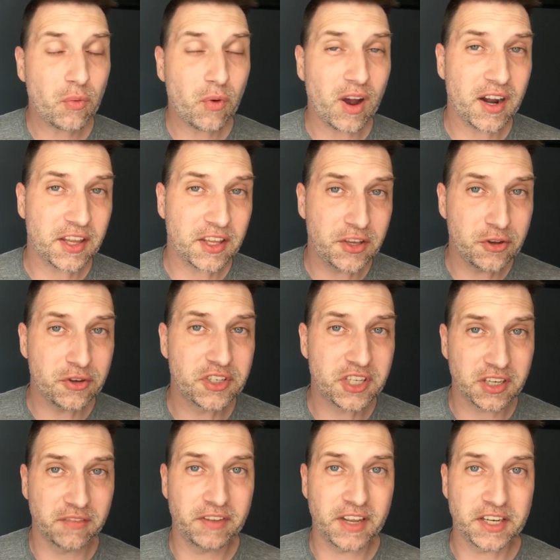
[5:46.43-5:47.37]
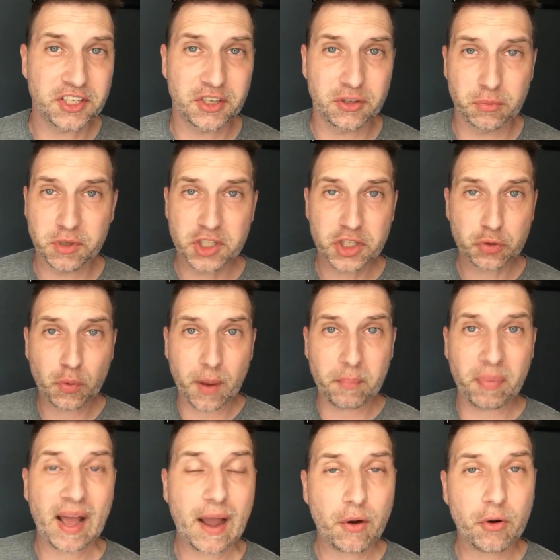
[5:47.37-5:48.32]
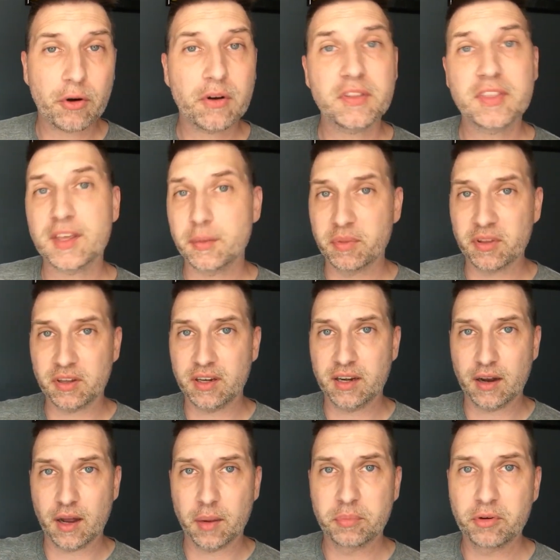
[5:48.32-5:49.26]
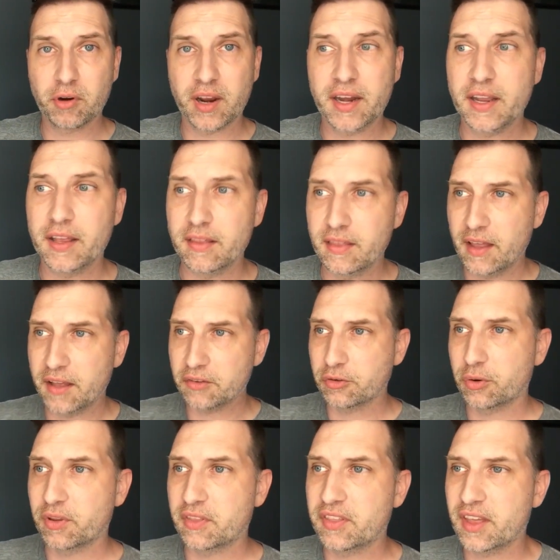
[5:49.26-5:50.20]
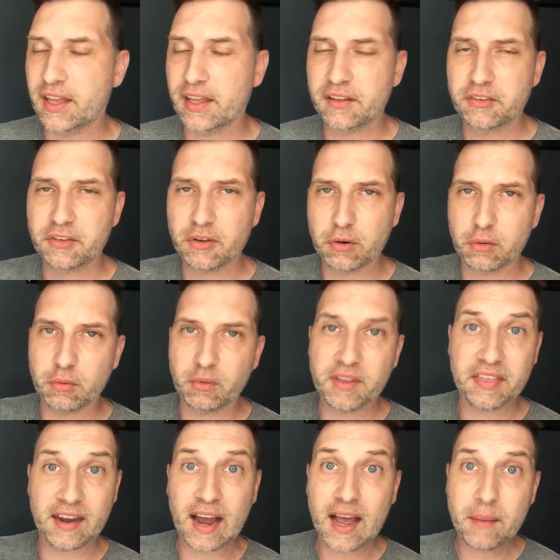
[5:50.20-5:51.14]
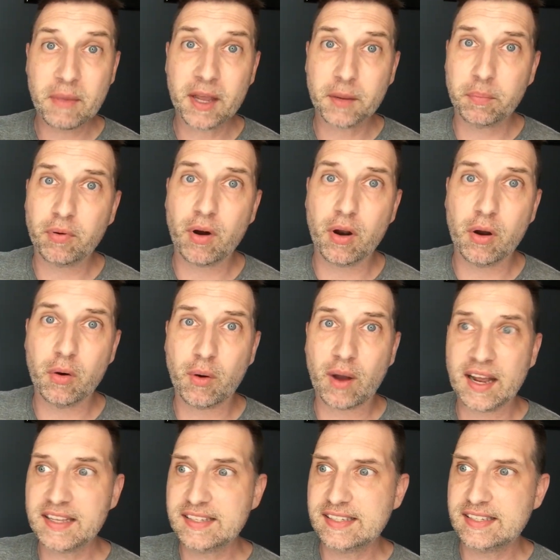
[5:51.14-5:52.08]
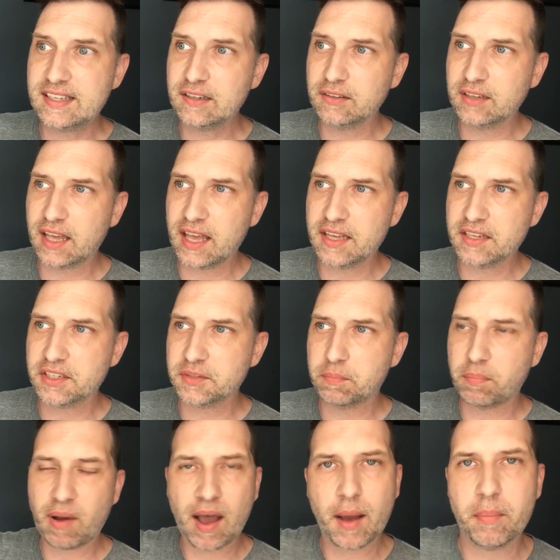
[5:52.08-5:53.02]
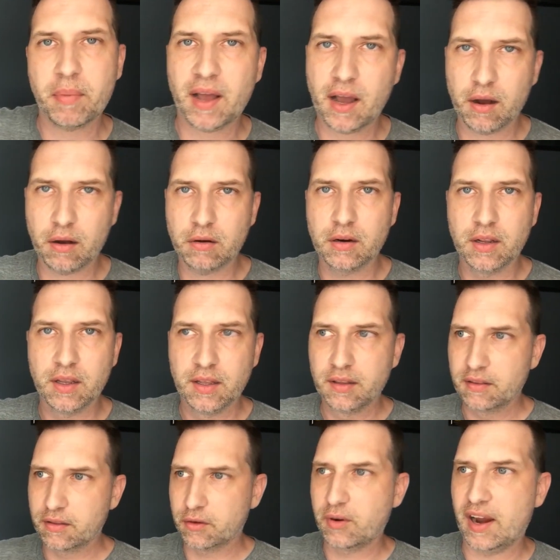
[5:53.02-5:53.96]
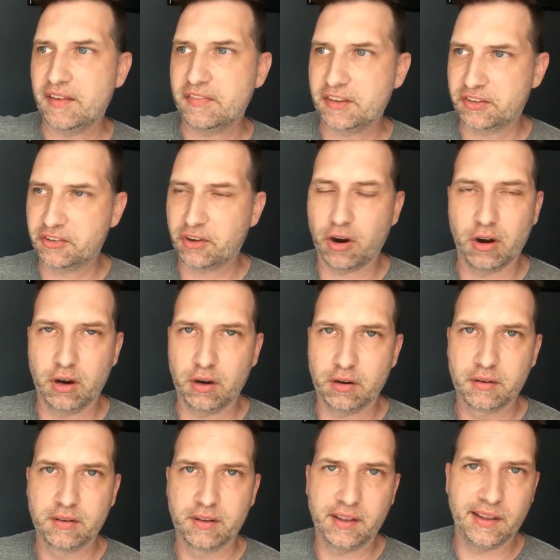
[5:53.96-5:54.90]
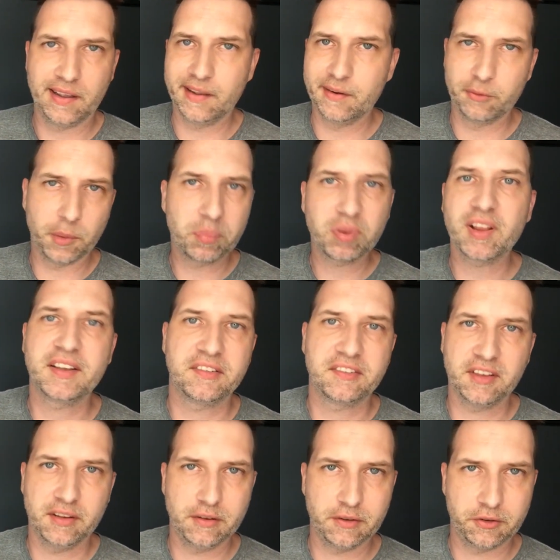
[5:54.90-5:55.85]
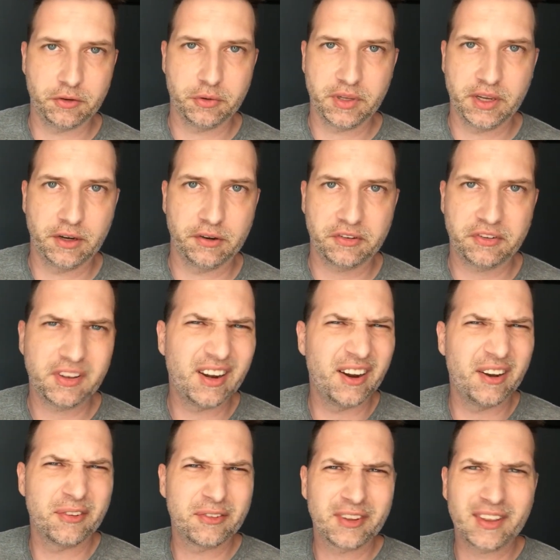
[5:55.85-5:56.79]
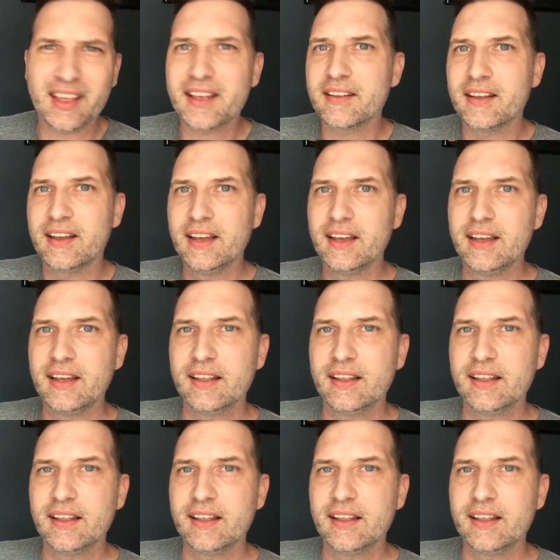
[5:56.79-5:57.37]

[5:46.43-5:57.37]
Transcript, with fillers: don't want huge innovation. We just want power, the ability to upgrade it, and that sort of thing. So with an iMac Pro, I still can't just pop out the graphics card and, and replace it in two years. You know, so that